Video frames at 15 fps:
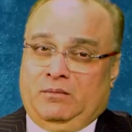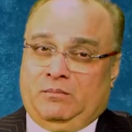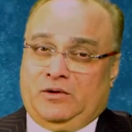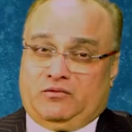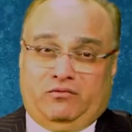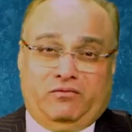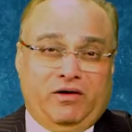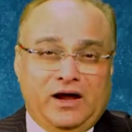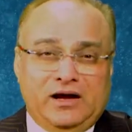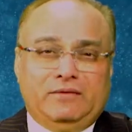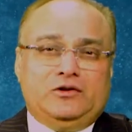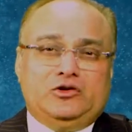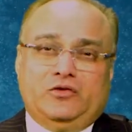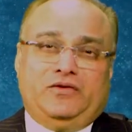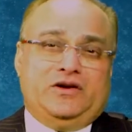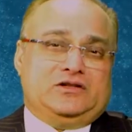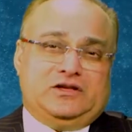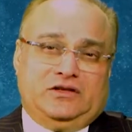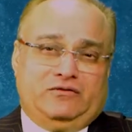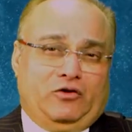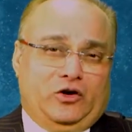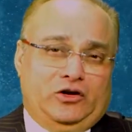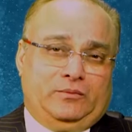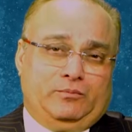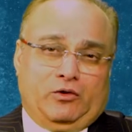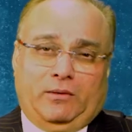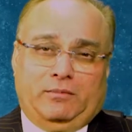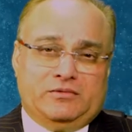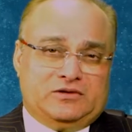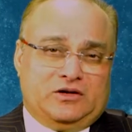But whenever you face the following
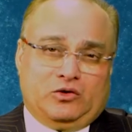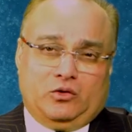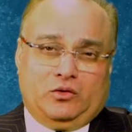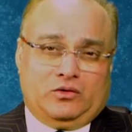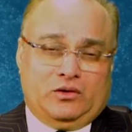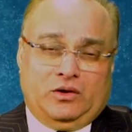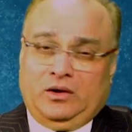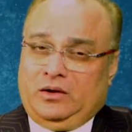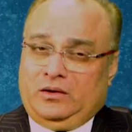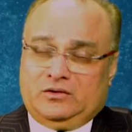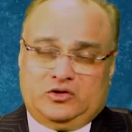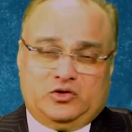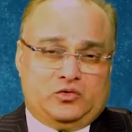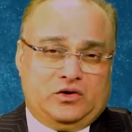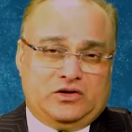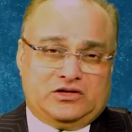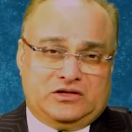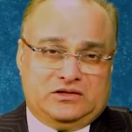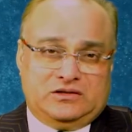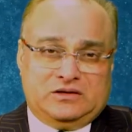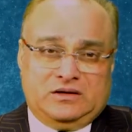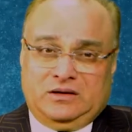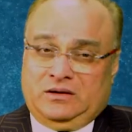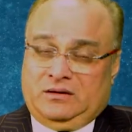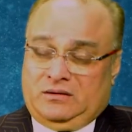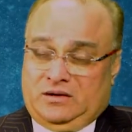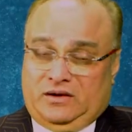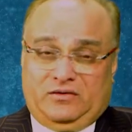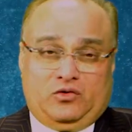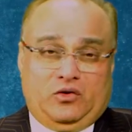problems and situations,
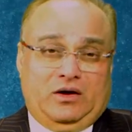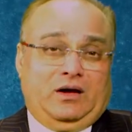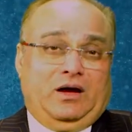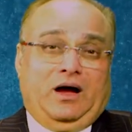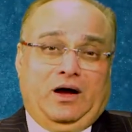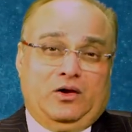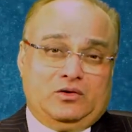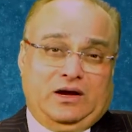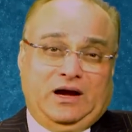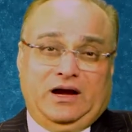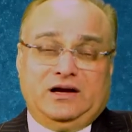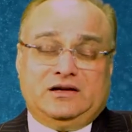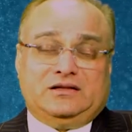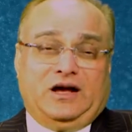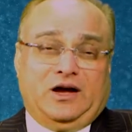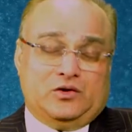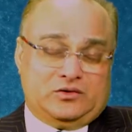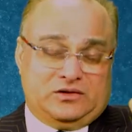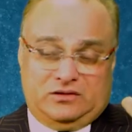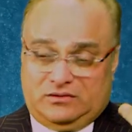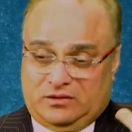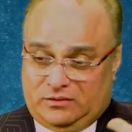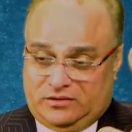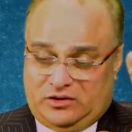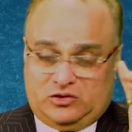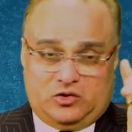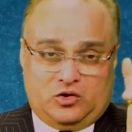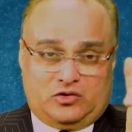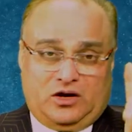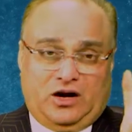if your 8th house in
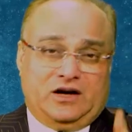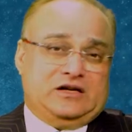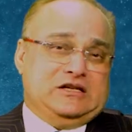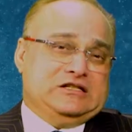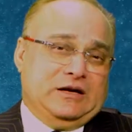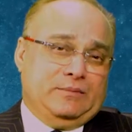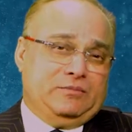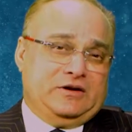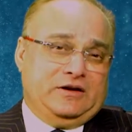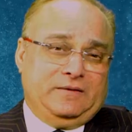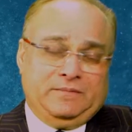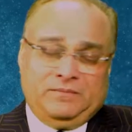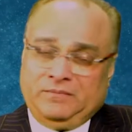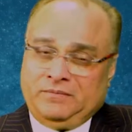your chart is empty,